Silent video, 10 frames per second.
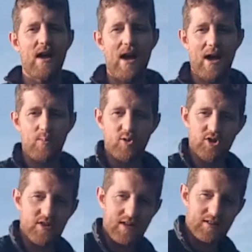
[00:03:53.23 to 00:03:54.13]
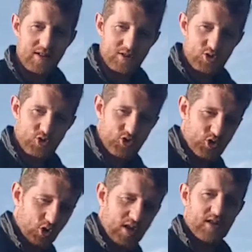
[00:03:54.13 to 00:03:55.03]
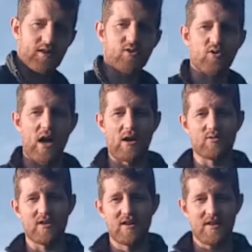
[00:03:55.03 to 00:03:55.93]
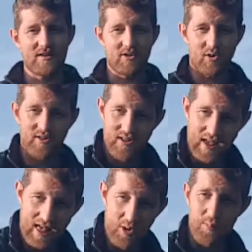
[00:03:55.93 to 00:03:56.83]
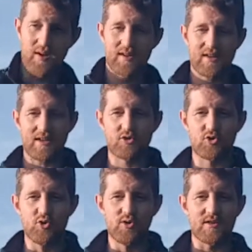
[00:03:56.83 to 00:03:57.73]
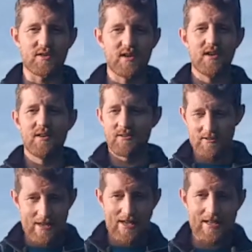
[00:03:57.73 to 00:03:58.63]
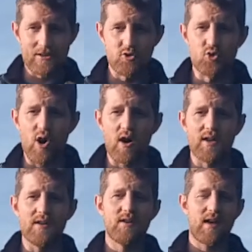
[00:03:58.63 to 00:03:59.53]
how much that soil in the ground is going to help get through this dry,